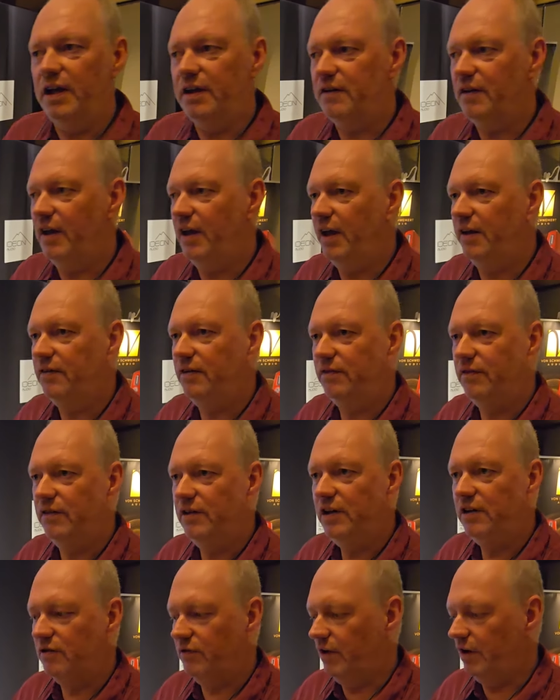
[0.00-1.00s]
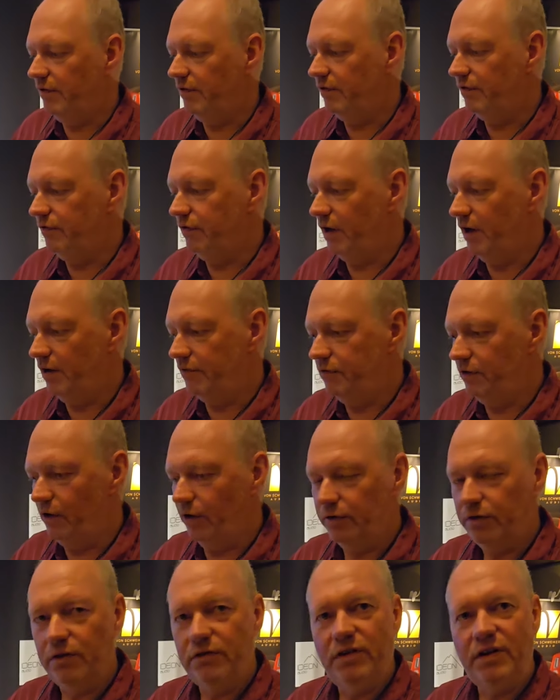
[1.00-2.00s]
it has needs to have a
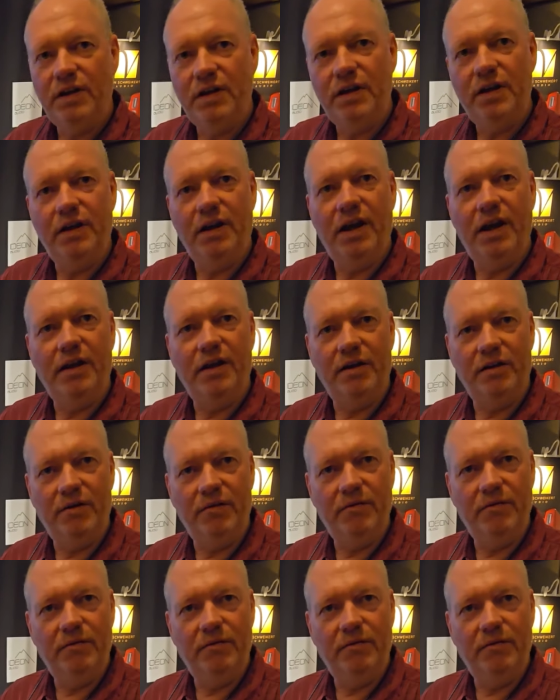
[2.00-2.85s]
velocity and a